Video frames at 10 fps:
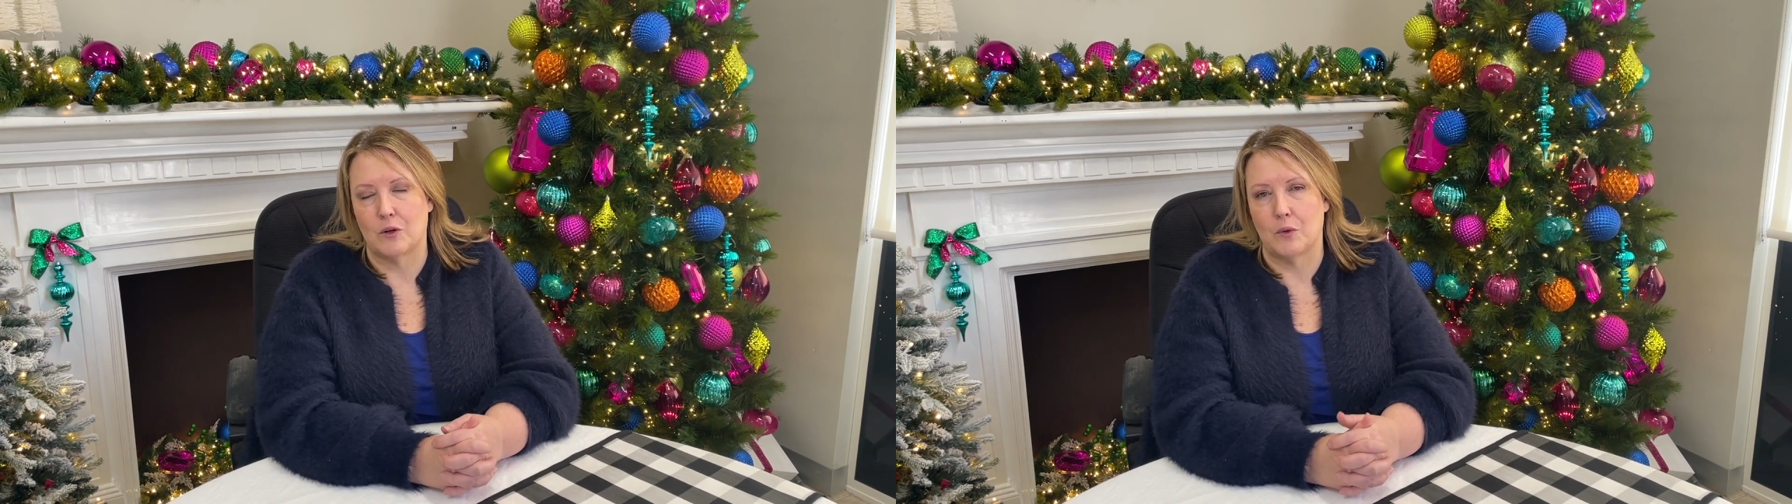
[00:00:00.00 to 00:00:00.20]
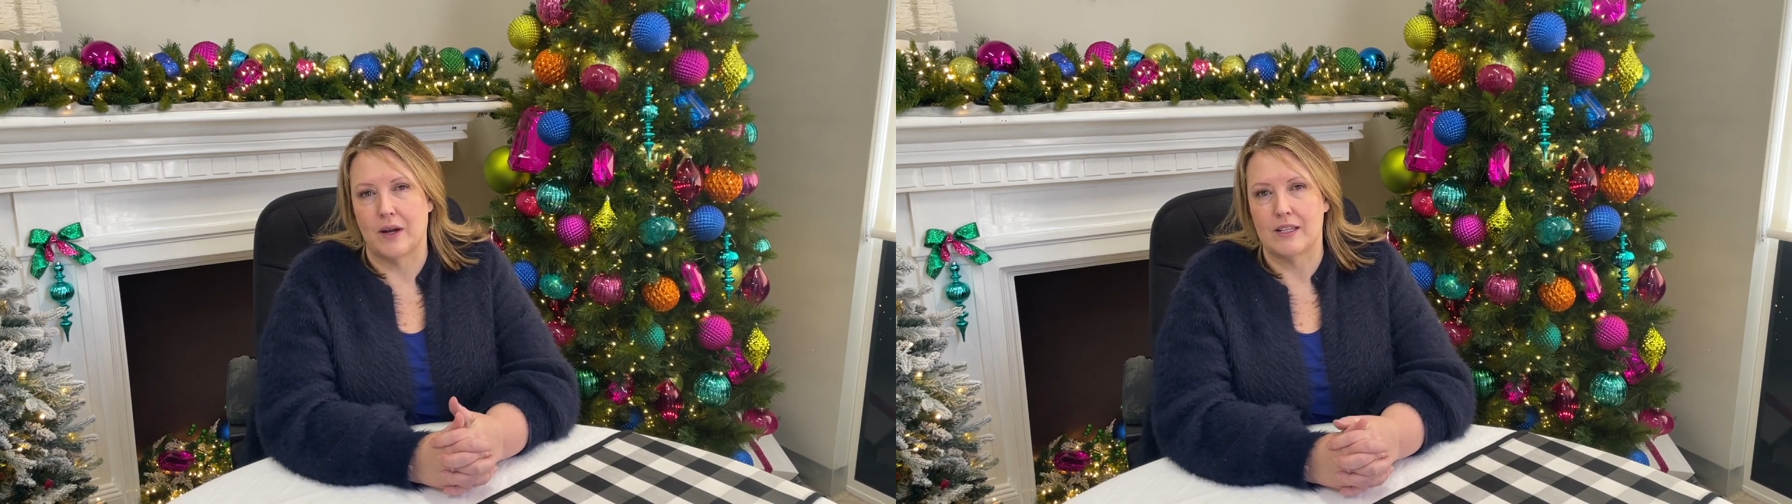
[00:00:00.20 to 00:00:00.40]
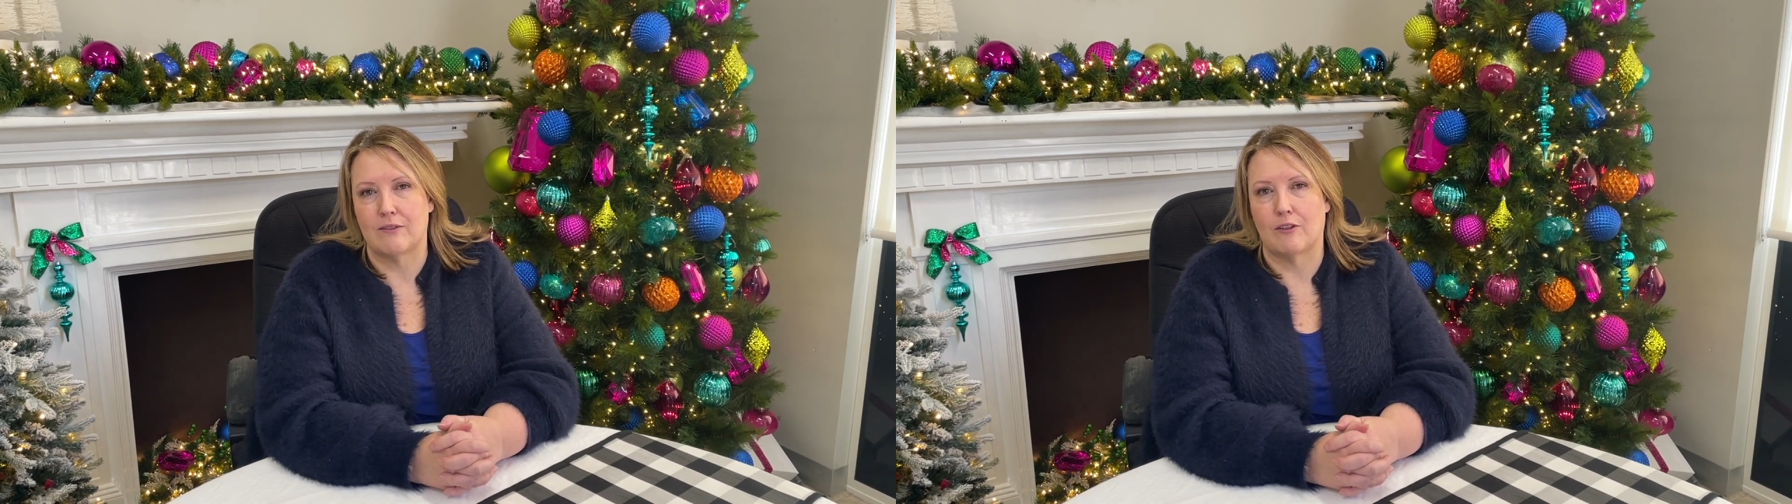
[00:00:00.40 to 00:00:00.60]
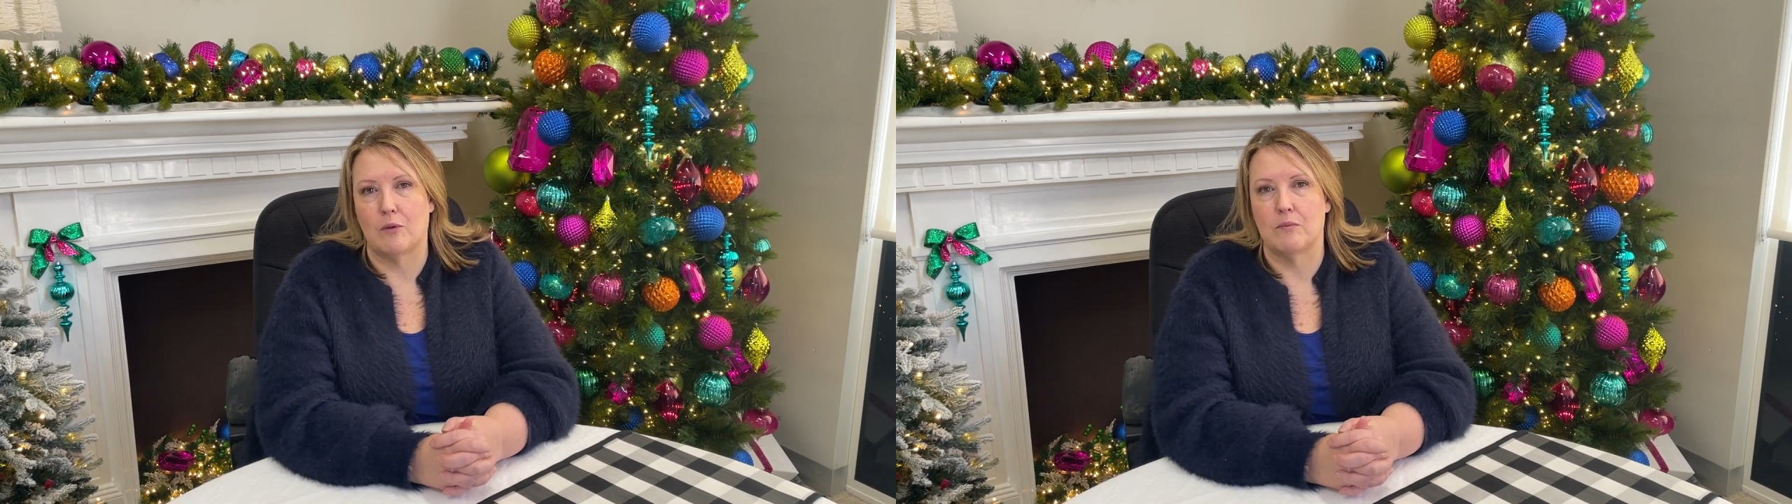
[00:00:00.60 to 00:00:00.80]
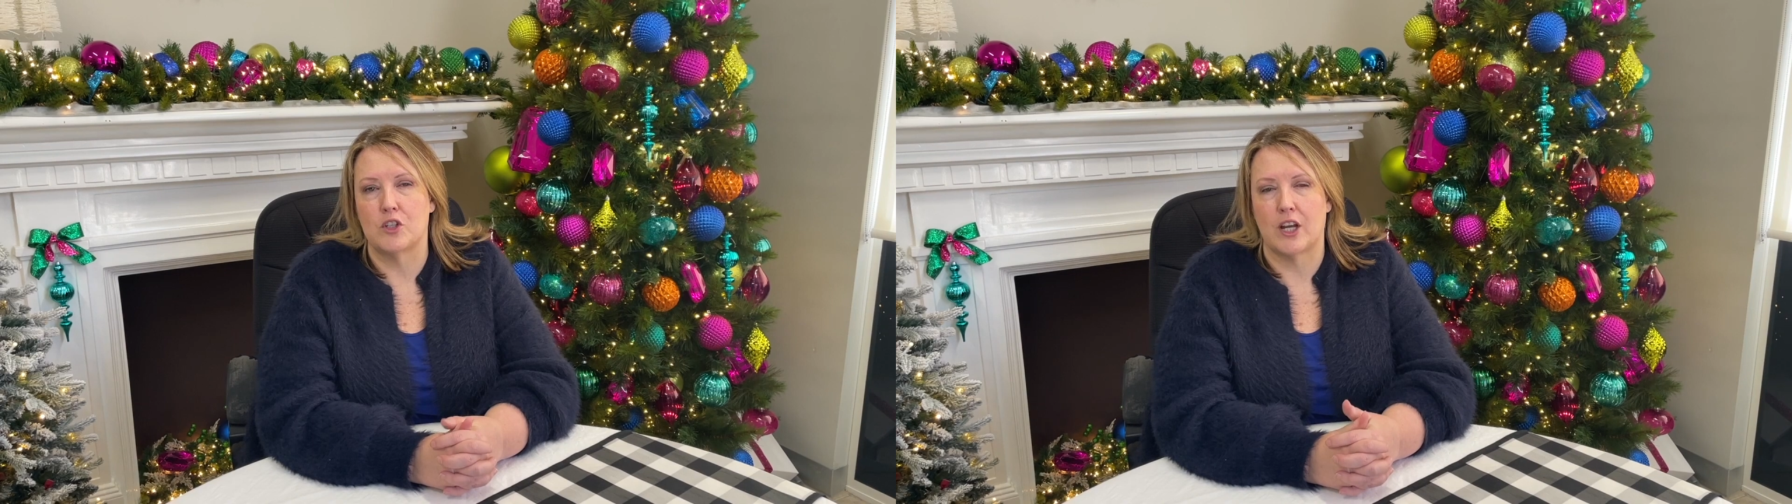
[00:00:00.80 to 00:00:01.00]
always
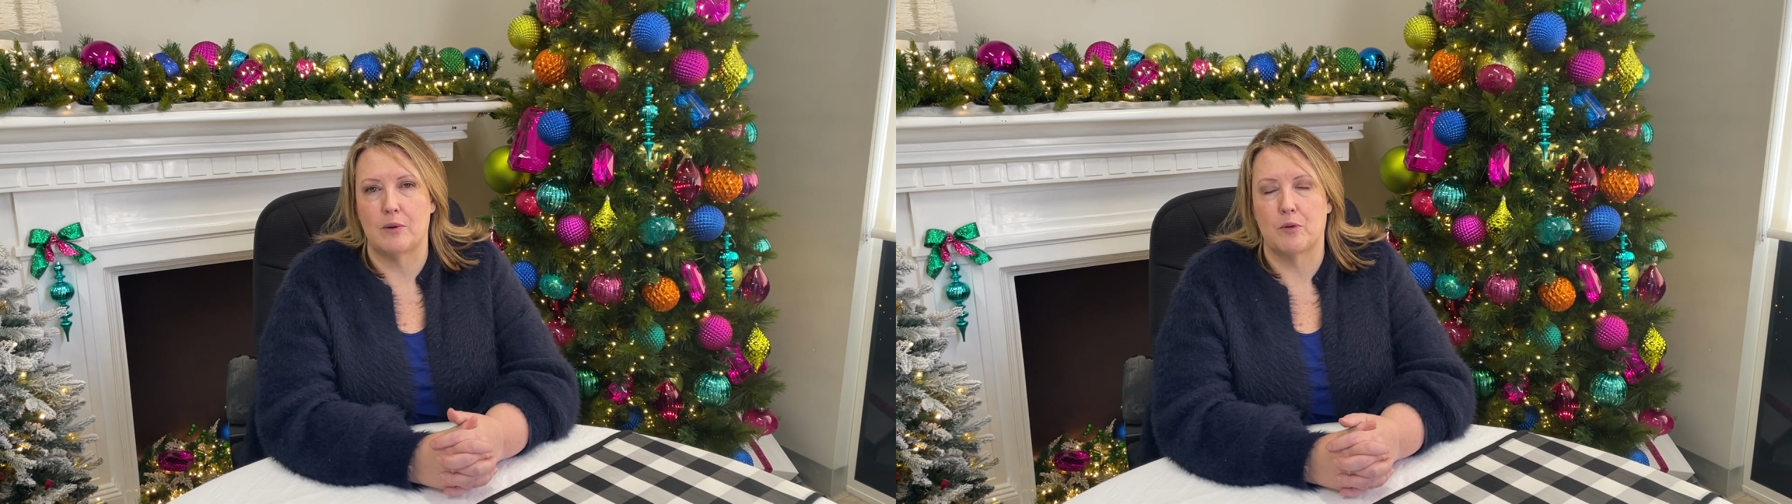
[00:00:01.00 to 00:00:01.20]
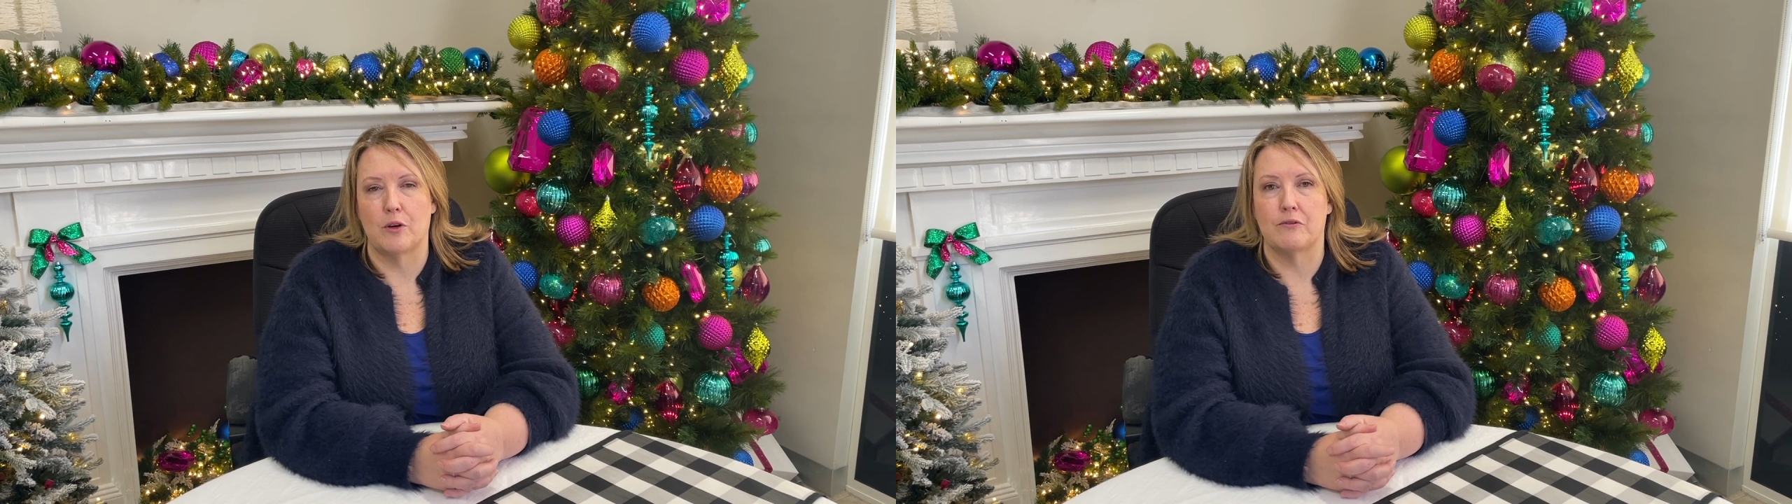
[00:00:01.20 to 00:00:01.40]
from shatterproof.